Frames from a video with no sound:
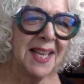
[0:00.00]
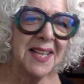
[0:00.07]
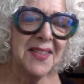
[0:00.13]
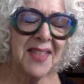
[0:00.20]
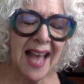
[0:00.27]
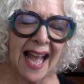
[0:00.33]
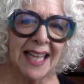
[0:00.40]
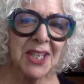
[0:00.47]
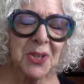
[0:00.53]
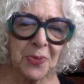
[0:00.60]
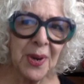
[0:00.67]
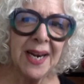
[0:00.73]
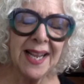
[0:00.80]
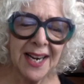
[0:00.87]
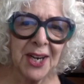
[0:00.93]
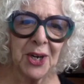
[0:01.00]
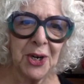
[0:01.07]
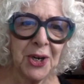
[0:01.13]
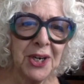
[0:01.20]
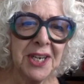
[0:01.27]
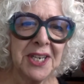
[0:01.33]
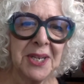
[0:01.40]
That's when it
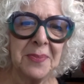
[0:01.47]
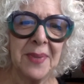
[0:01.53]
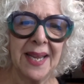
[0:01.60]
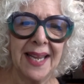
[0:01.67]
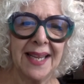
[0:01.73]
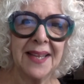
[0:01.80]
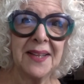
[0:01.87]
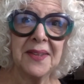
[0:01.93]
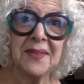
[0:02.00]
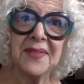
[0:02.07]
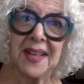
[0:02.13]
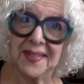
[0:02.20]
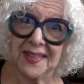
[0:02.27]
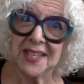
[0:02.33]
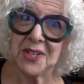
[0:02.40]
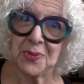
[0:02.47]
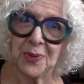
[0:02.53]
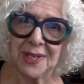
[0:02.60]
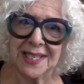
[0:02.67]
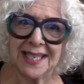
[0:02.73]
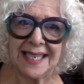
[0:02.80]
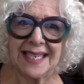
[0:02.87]
occurred to me that this
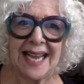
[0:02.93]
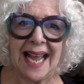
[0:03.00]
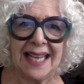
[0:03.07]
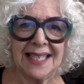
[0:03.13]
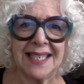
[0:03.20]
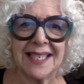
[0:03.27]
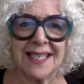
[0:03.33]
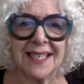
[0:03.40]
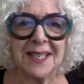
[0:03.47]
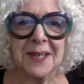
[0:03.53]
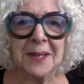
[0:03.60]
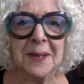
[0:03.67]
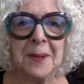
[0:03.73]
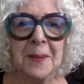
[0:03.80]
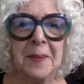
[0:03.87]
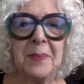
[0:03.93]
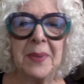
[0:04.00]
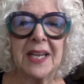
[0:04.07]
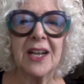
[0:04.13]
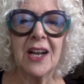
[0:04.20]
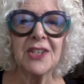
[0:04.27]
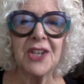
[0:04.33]
was a test,
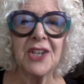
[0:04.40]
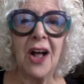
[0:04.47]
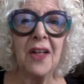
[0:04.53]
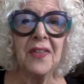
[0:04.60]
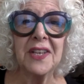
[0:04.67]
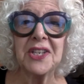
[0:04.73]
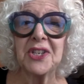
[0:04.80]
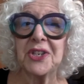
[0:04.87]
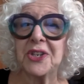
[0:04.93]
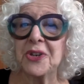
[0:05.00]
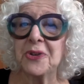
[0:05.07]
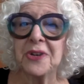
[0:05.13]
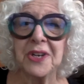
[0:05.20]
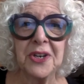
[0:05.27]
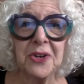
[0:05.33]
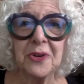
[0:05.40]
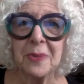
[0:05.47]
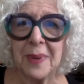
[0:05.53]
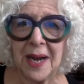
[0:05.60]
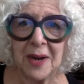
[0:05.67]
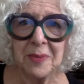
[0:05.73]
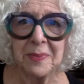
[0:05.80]
because all this dude knew
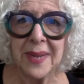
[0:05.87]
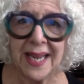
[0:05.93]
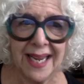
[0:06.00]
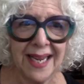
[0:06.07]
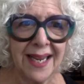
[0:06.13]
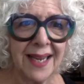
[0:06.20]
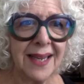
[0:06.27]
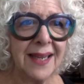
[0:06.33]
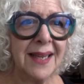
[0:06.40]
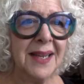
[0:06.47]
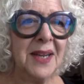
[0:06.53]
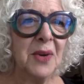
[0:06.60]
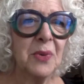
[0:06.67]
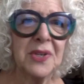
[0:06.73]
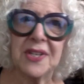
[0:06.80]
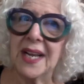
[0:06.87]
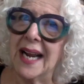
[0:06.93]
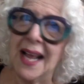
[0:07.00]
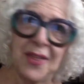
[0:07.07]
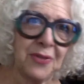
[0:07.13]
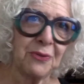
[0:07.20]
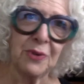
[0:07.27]
about me was that I
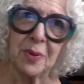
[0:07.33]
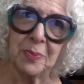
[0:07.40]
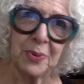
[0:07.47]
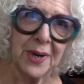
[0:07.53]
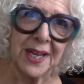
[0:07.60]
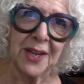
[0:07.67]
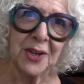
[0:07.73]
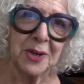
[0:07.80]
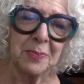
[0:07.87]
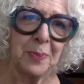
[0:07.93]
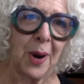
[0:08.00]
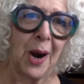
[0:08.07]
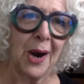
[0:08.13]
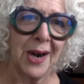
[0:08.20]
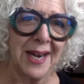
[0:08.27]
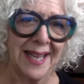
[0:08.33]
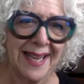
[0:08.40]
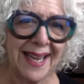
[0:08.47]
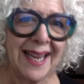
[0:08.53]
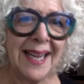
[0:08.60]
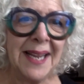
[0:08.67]
threw a pretty good party.